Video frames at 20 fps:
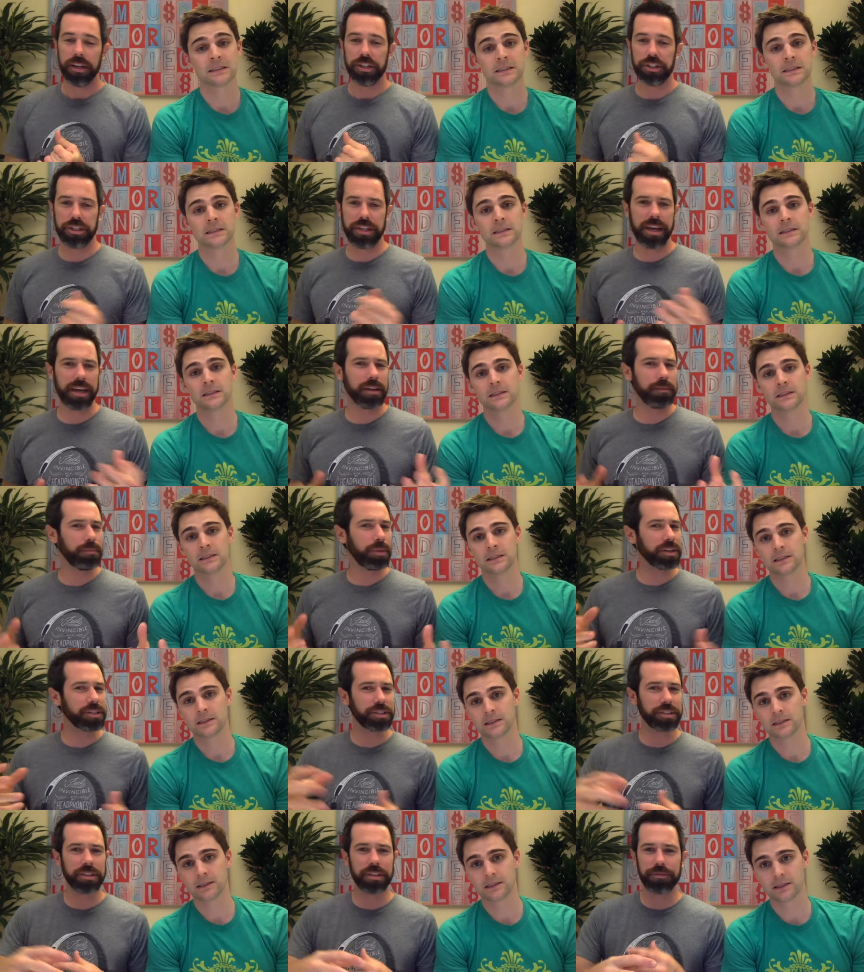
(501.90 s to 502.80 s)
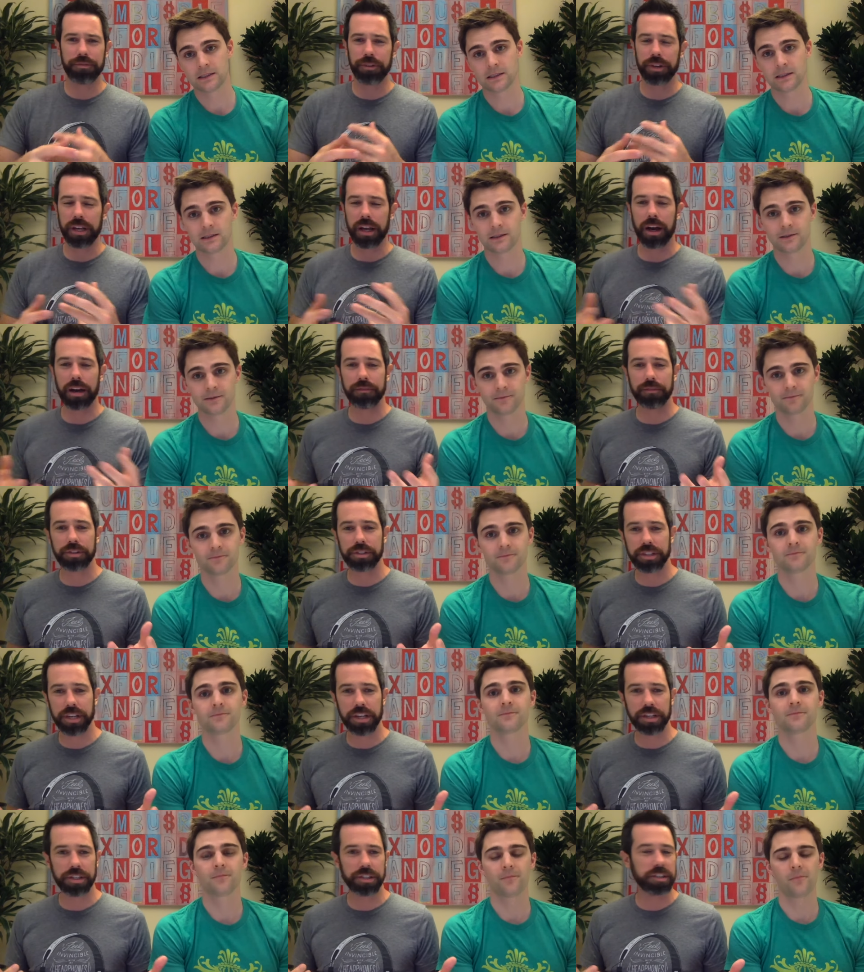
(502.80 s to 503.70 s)
Speaker 1: she had a bunch of different
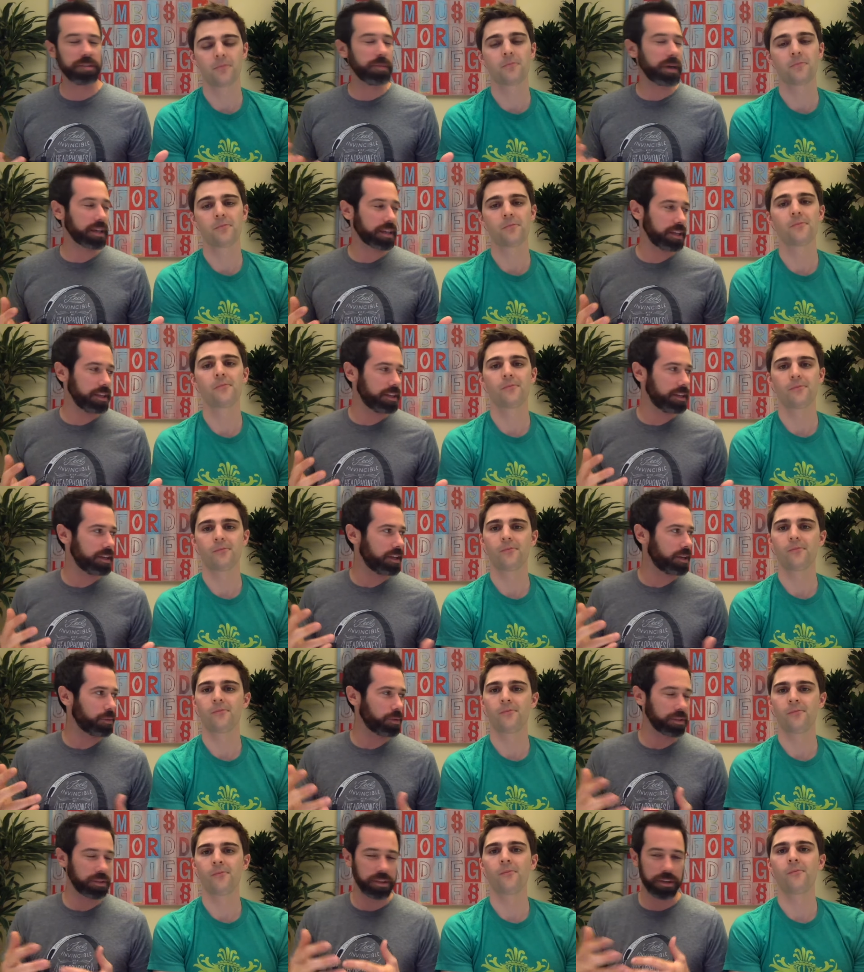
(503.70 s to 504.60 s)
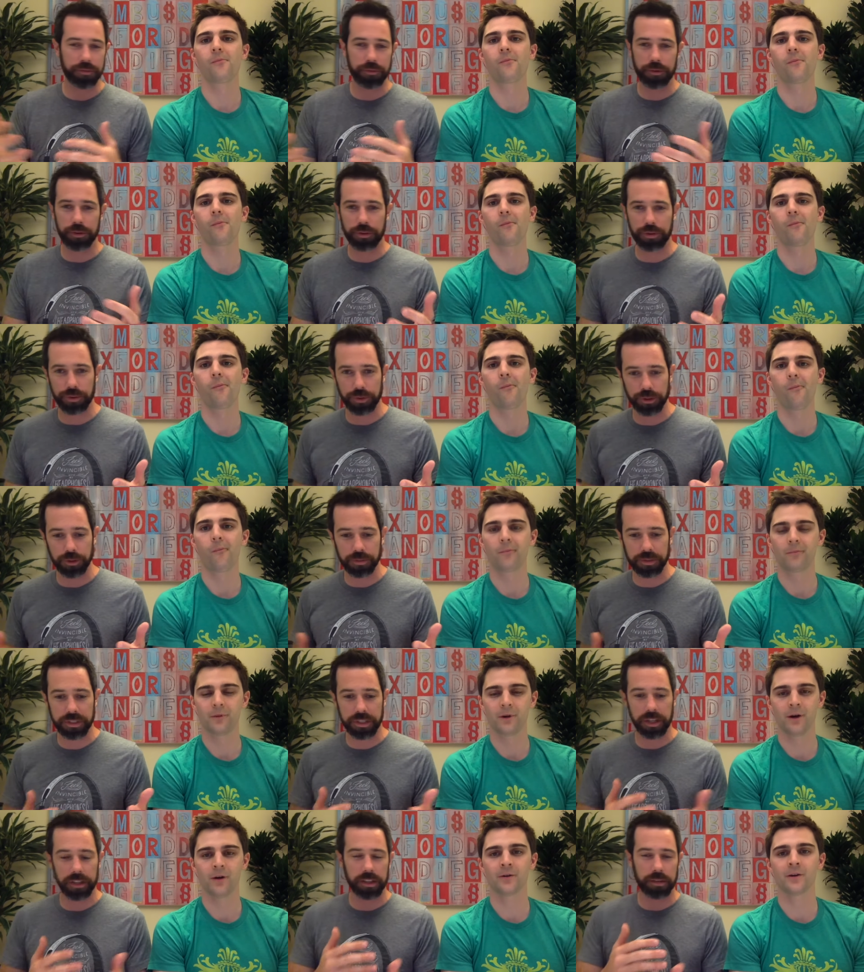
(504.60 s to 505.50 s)
conversations Becky did with different groups,
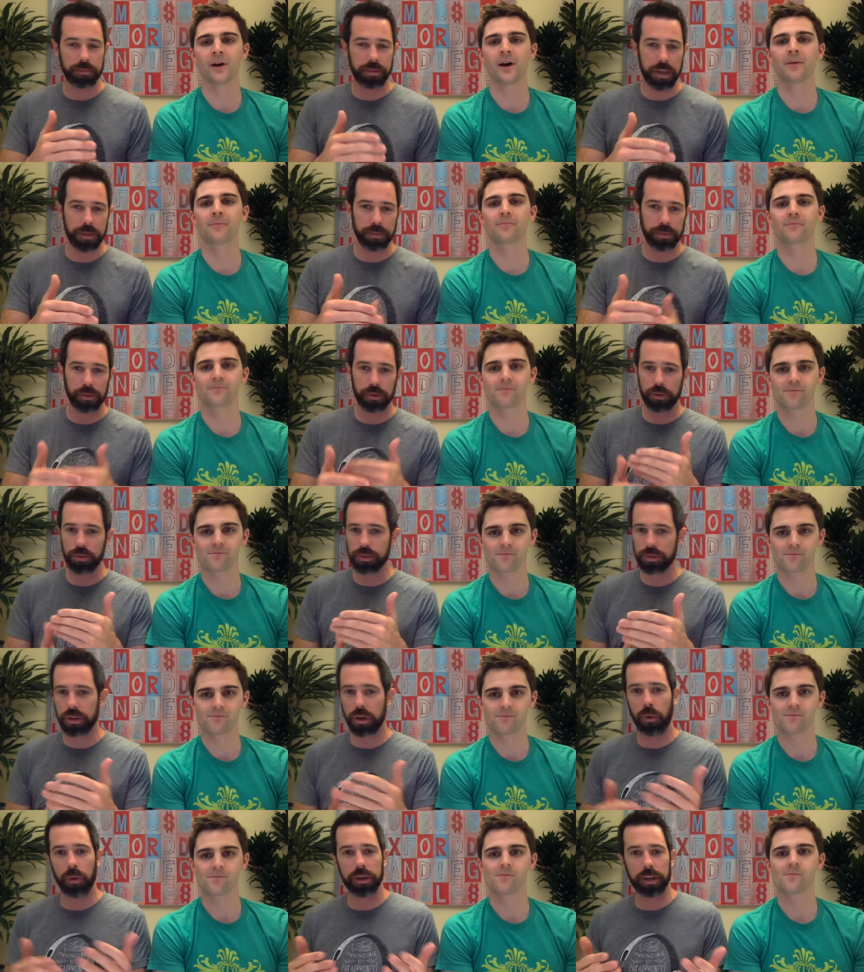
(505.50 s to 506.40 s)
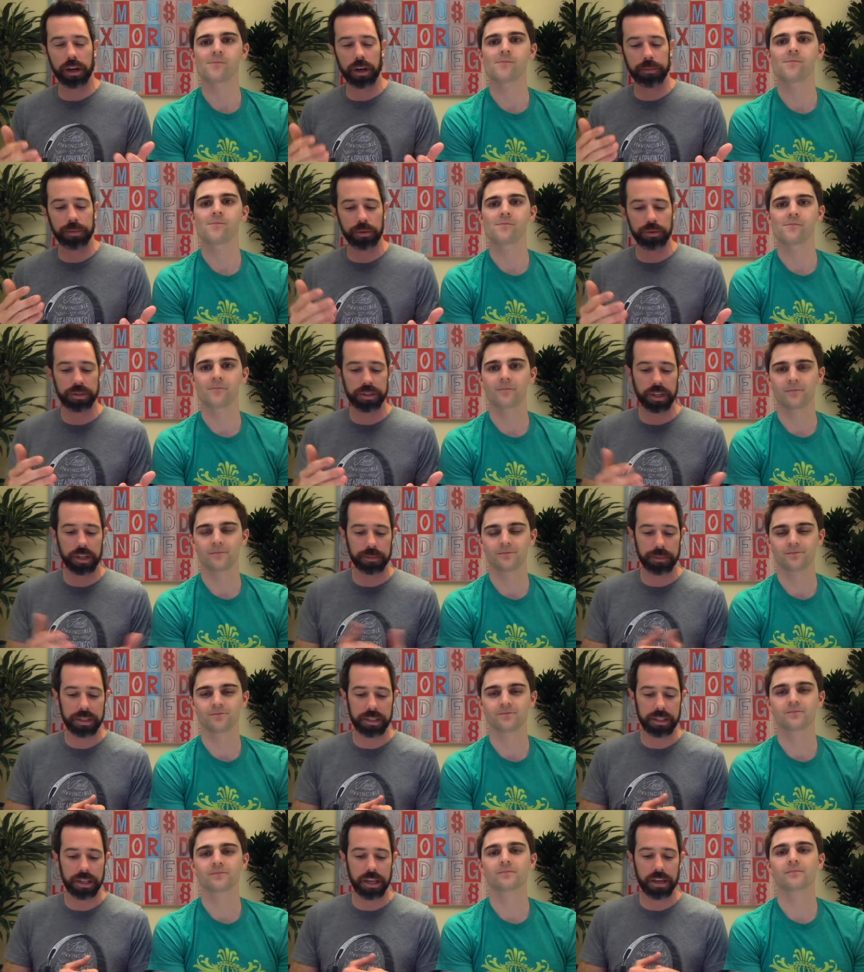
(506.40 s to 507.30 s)
oh, telling oh, yeah. people who's going up, who's going to be
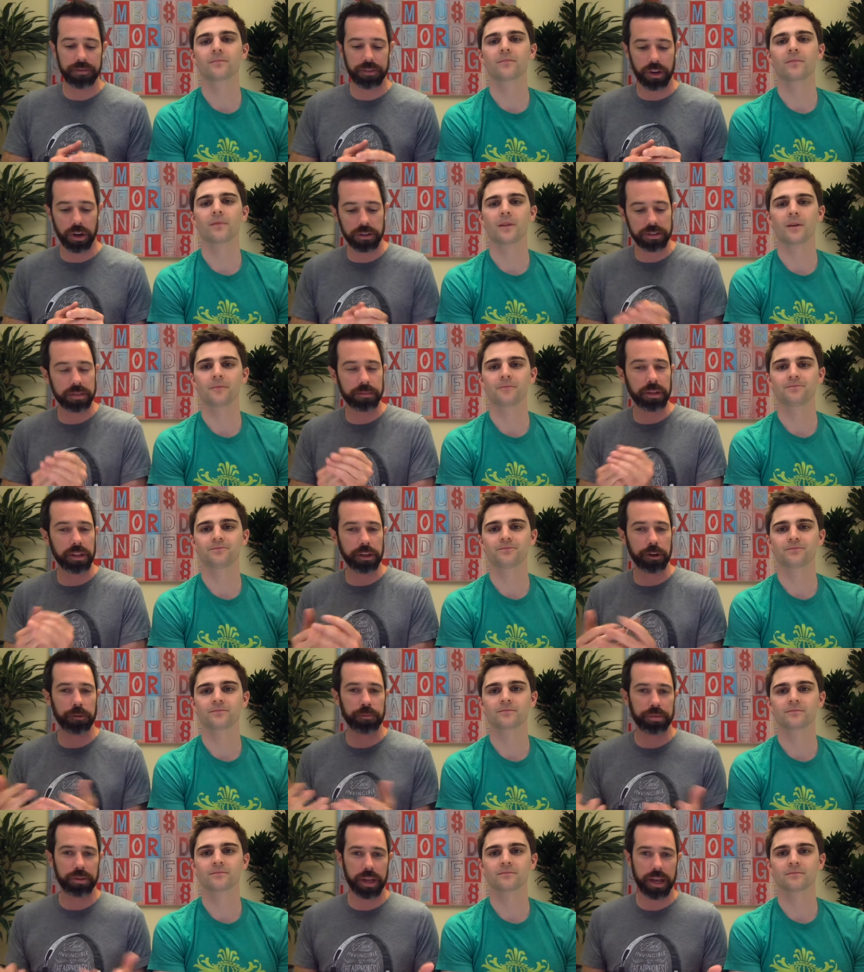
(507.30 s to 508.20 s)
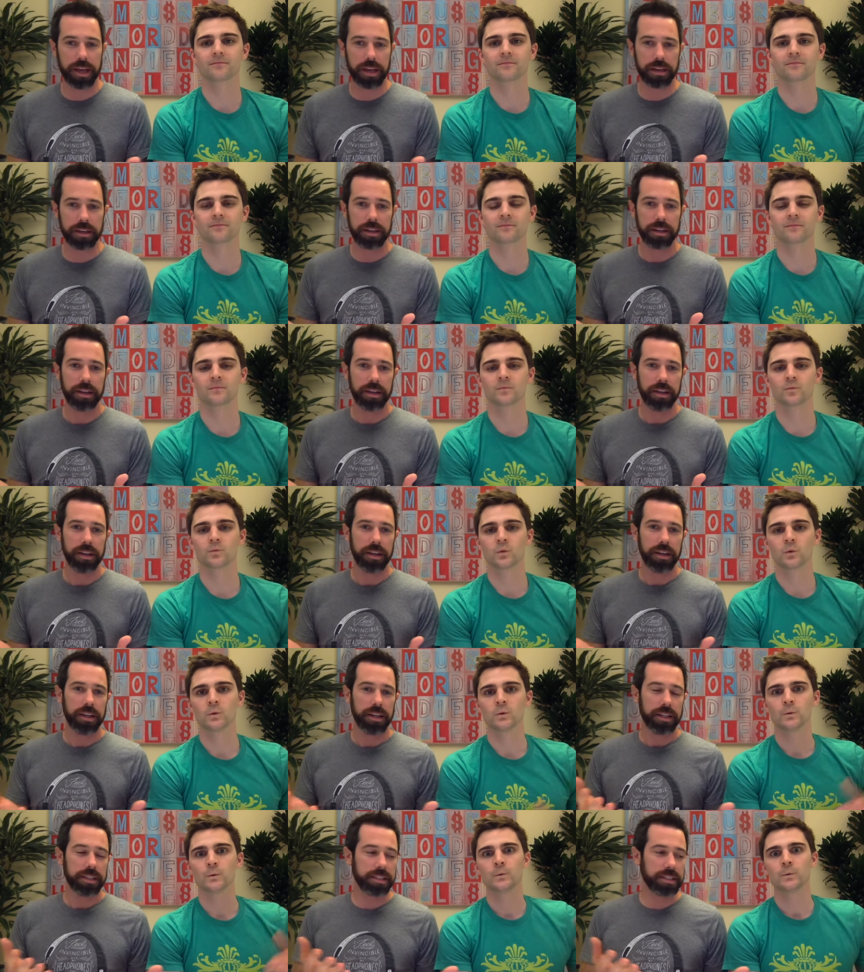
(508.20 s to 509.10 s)
safe, and ultimately her plan.
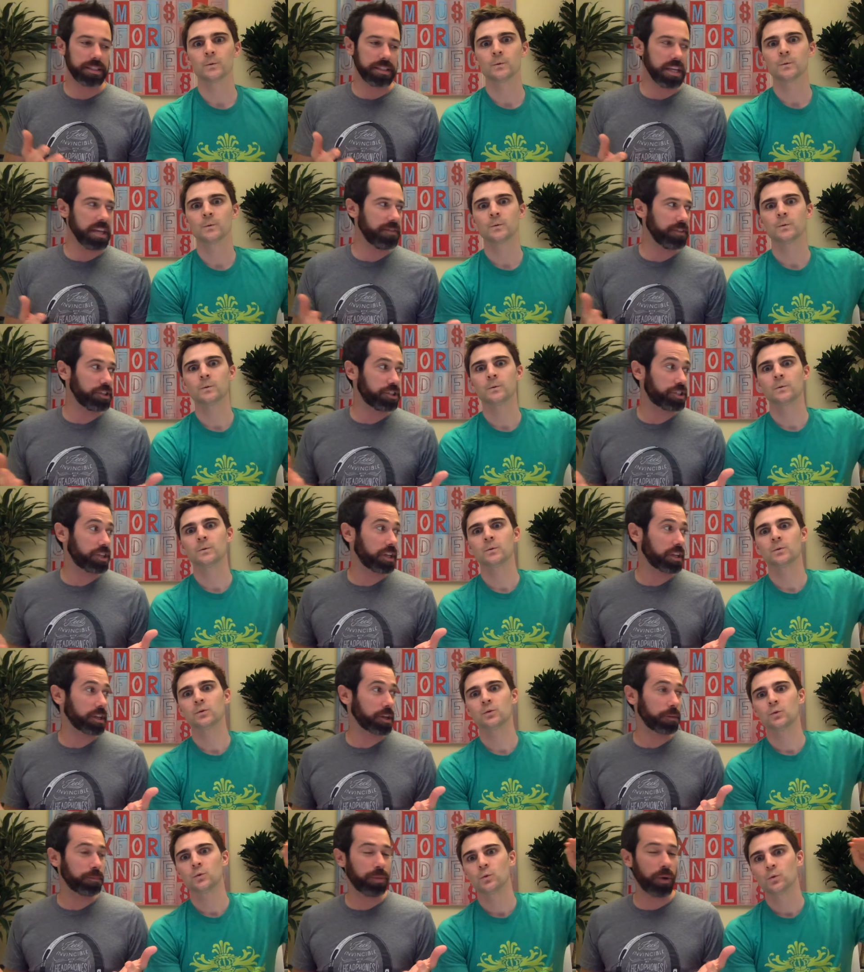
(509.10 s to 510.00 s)
Steve and Shelli are